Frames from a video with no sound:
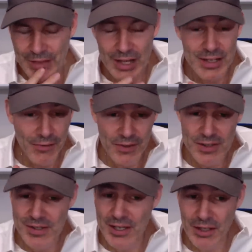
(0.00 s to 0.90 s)
I definitely
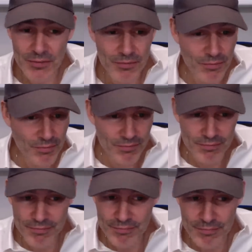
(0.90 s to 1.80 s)
see it
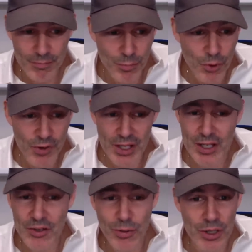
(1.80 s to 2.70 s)
moving
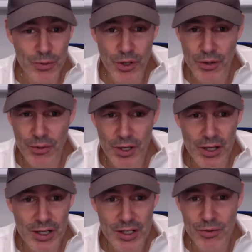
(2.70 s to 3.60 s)
into 2023
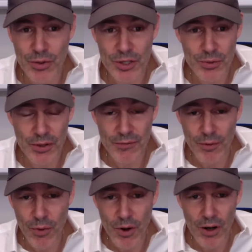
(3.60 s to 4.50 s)
and into
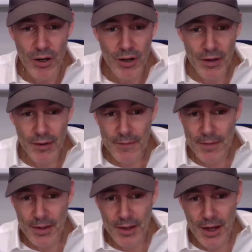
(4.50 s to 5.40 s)
2024.
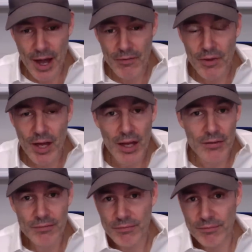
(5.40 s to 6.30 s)
After that,
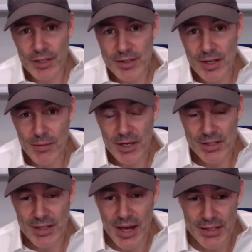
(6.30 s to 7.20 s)
it's anybody's
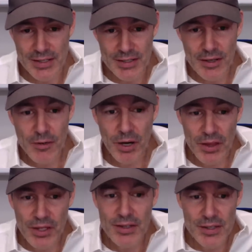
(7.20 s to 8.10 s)
guess, but I
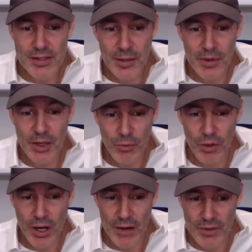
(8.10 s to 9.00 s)
think this is something that we're
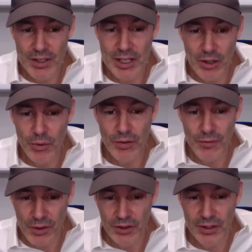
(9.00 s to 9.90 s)
going to have to deal with
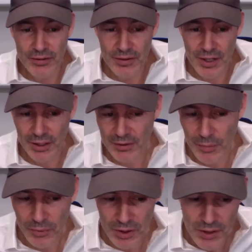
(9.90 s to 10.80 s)
for at least the next
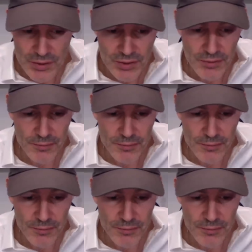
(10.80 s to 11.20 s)
couple years.